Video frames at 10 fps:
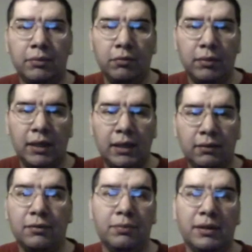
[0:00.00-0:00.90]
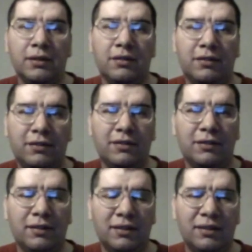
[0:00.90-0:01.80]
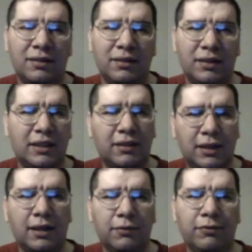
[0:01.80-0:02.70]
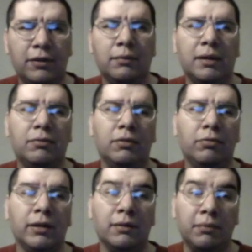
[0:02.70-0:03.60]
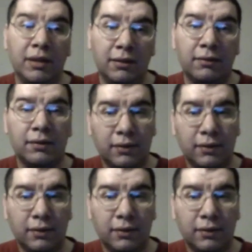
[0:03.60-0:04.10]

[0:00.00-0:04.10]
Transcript: ever made because it's not the kind of film I would recommend.